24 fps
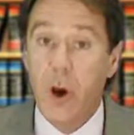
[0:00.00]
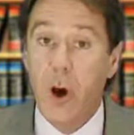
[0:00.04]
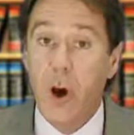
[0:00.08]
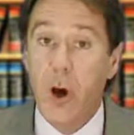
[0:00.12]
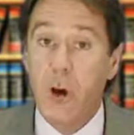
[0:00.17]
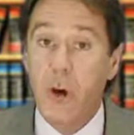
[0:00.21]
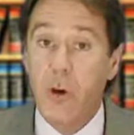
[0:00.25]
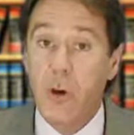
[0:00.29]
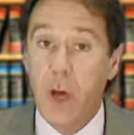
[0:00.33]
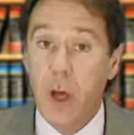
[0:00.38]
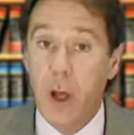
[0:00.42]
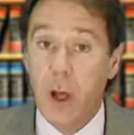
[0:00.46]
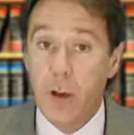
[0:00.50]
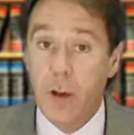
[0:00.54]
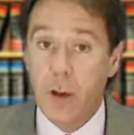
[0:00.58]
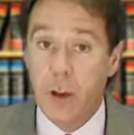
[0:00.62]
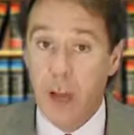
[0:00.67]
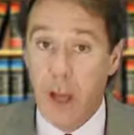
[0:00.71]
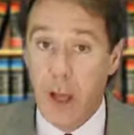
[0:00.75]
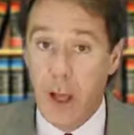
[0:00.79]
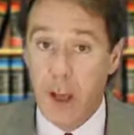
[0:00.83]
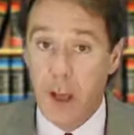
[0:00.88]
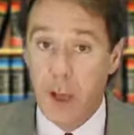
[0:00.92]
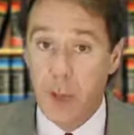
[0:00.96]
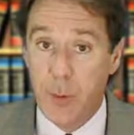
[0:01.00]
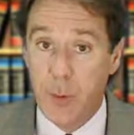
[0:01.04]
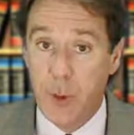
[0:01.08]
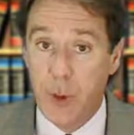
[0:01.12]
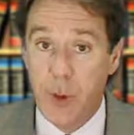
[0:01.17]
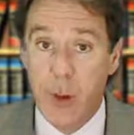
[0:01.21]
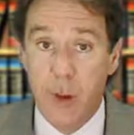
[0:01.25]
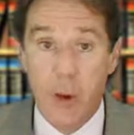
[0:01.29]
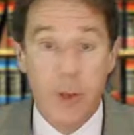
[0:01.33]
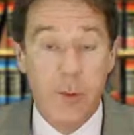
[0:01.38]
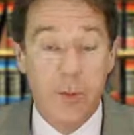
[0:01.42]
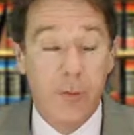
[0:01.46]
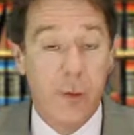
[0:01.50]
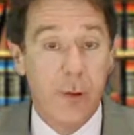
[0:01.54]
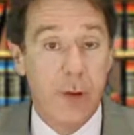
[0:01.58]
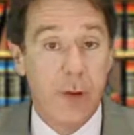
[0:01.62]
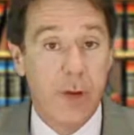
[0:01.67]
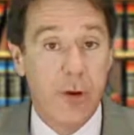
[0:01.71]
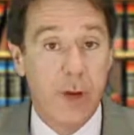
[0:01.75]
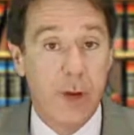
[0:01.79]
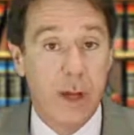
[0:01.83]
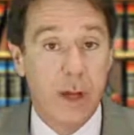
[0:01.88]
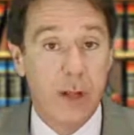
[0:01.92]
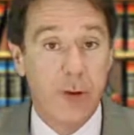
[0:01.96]
are not liable for
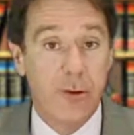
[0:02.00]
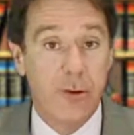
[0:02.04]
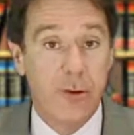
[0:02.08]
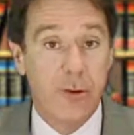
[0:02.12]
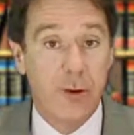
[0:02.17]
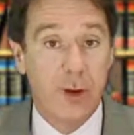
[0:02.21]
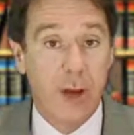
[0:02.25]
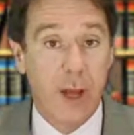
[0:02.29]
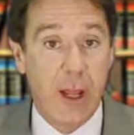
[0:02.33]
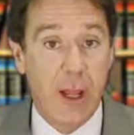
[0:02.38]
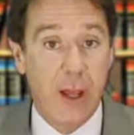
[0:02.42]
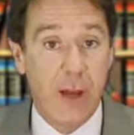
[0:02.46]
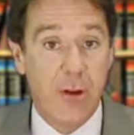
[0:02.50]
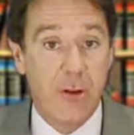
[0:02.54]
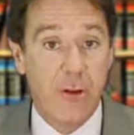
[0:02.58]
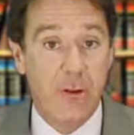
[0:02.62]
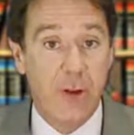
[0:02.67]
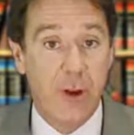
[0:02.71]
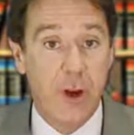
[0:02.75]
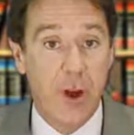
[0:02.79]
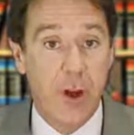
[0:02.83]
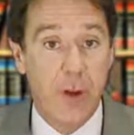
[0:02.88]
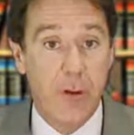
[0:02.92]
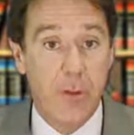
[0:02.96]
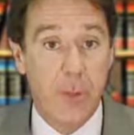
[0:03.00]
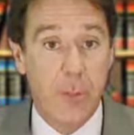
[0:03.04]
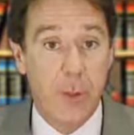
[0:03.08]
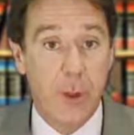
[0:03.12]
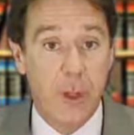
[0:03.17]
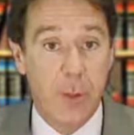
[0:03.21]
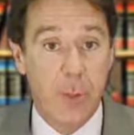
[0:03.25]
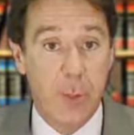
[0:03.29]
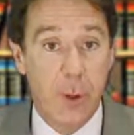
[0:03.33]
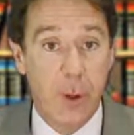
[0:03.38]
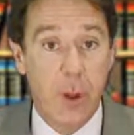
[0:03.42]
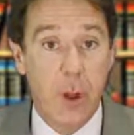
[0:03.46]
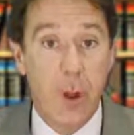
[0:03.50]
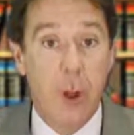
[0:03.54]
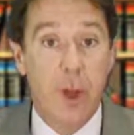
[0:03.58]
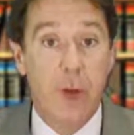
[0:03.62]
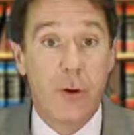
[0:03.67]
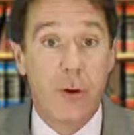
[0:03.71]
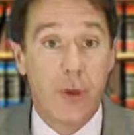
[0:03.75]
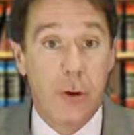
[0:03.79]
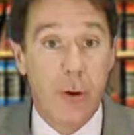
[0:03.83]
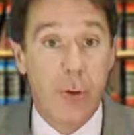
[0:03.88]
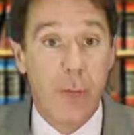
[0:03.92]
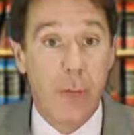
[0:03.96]
the negligent acts of people
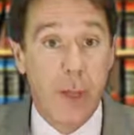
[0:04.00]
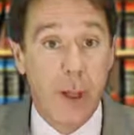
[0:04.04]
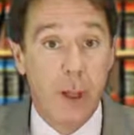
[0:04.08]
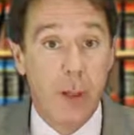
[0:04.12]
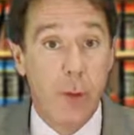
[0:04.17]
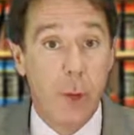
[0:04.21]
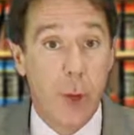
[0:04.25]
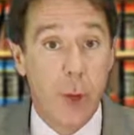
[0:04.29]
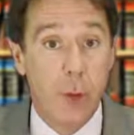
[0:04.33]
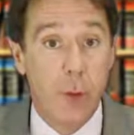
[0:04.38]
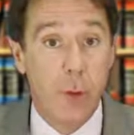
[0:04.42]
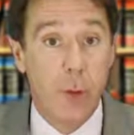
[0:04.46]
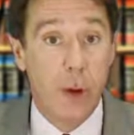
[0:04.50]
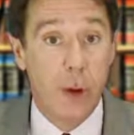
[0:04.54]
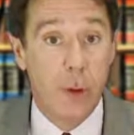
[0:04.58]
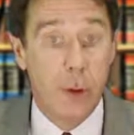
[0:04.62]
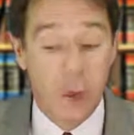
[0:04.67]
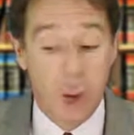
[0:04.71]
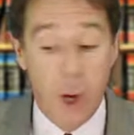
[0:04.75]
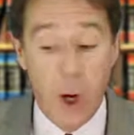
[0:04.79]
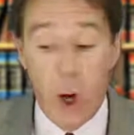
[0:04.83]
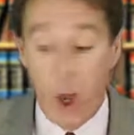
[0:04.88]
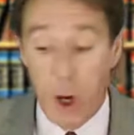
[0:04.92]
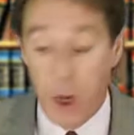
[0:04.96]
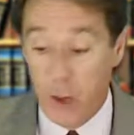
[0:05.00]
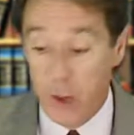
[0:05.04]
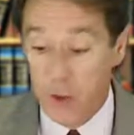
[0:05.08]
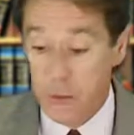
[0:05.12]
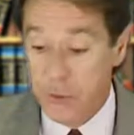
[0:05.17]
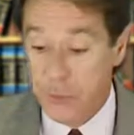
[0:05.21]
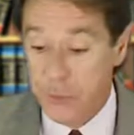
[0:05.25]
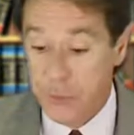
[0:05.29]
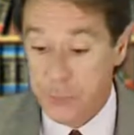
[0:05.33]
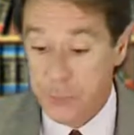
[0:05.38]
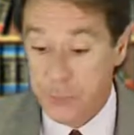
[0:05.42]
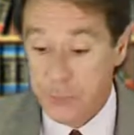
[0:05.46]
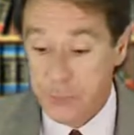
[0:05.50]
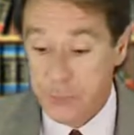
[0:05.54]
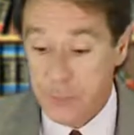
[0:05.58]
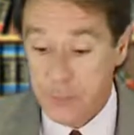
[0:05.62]
to whom they loan their cars.